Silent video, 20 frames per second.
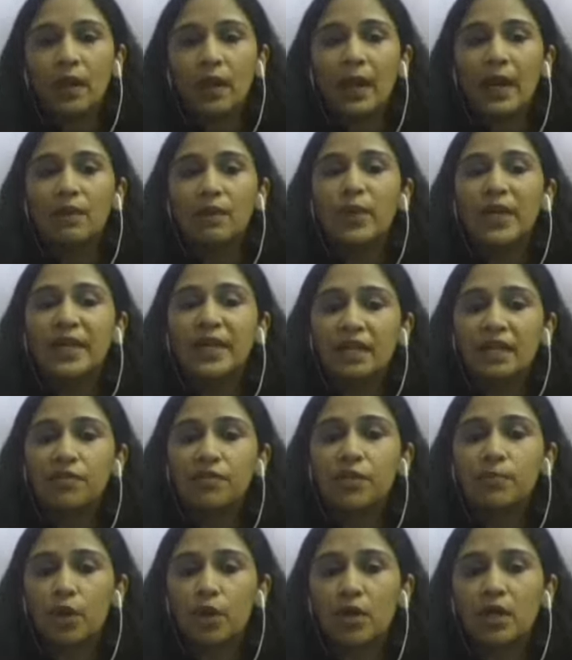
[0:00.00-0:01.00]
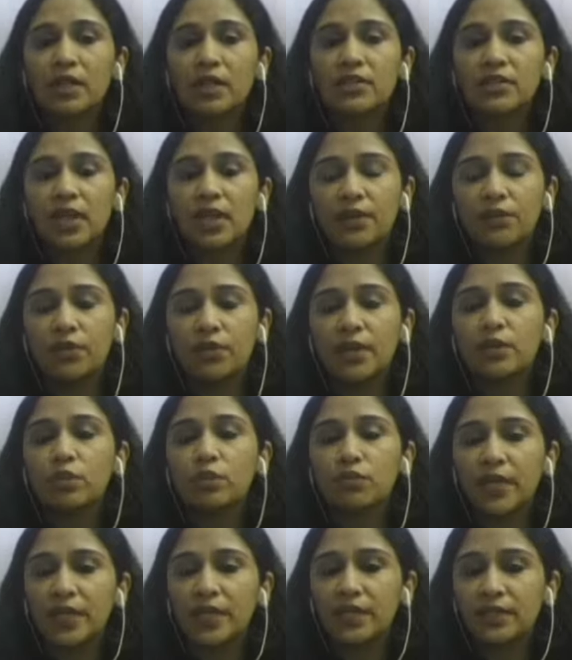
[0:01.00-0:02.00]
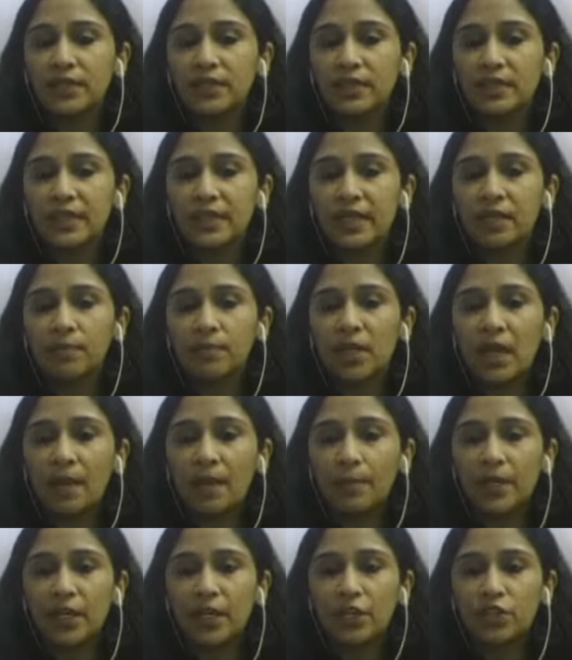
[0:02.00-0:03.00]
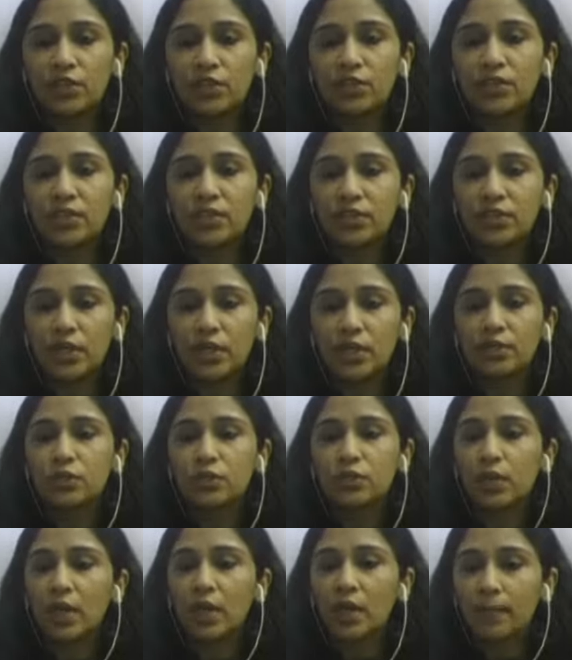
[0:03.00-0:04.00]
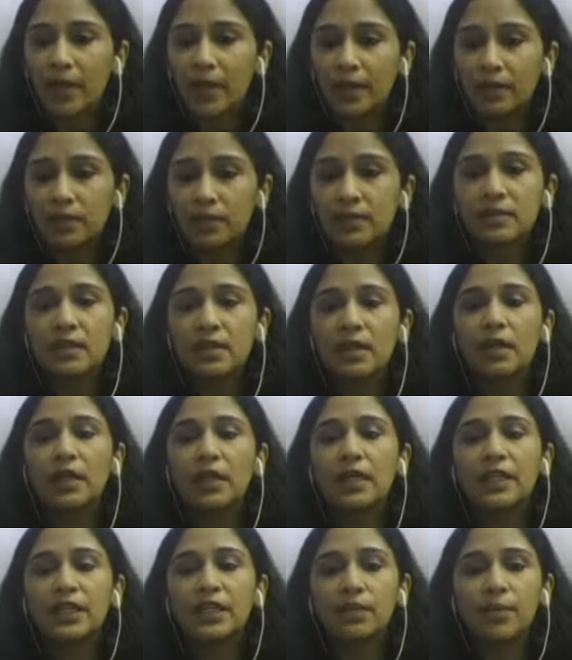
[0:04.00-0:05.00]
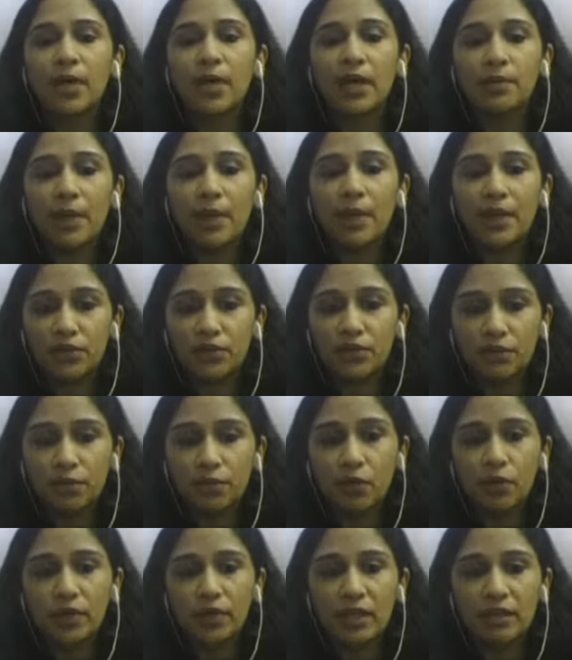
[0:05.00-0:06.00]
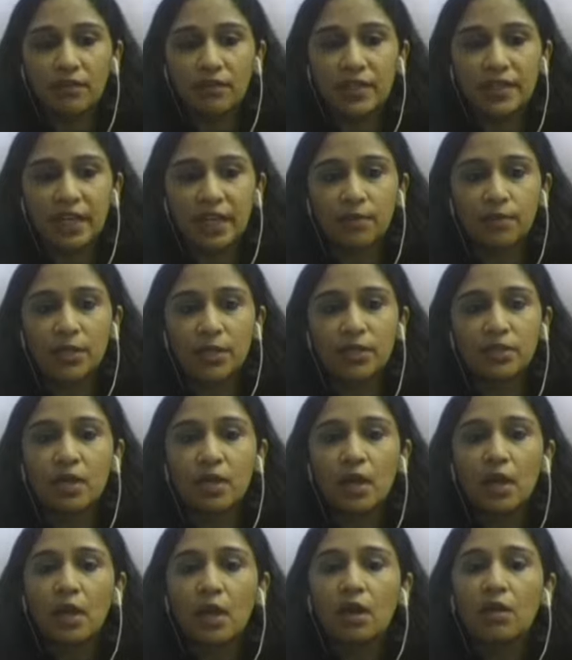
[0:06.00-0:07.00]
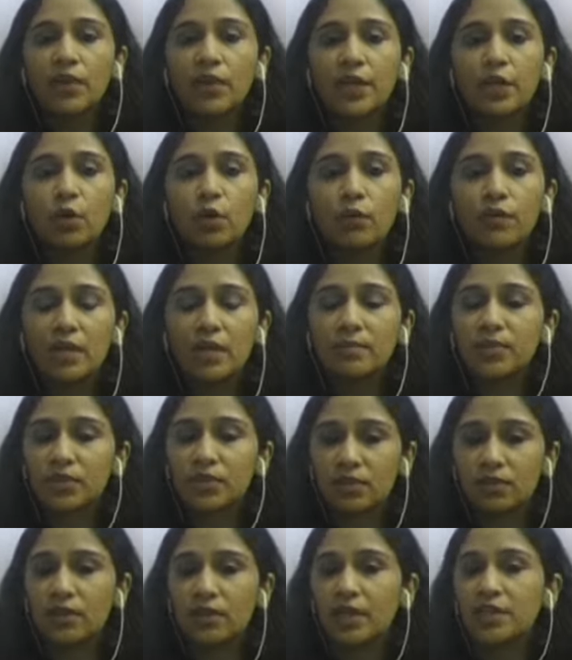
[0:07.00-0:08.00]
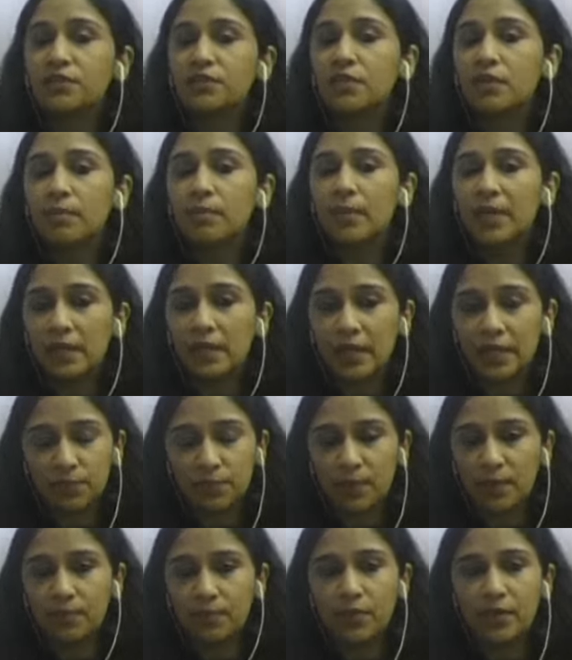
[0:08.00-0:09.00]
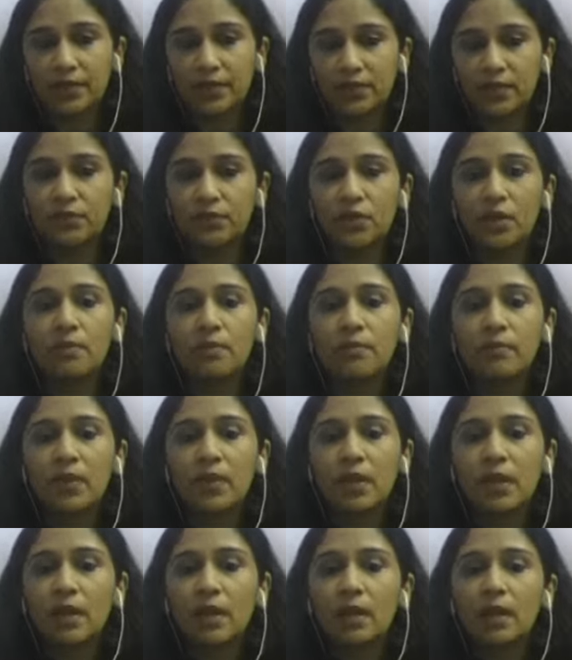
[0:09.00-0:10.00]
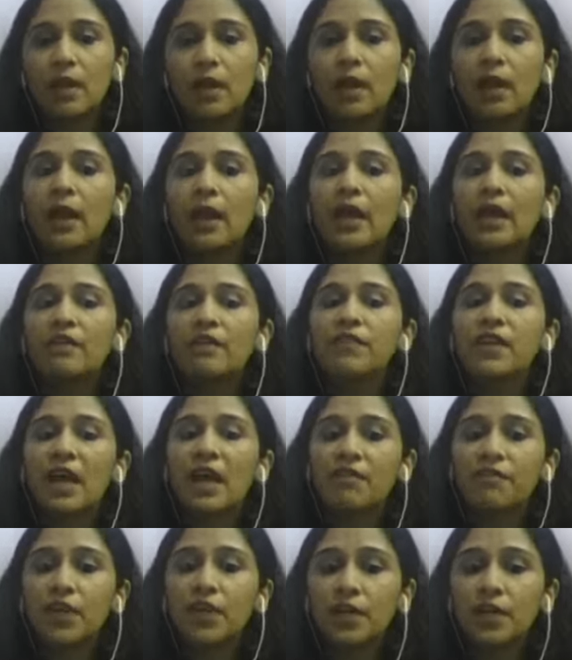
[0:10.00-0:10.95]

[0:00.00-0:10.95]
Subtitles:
And we deliver products catering to various sustainable applications such as solar panels, lithium-ion battery for EV segment, window films, transfer, metallized paper, etc. And we have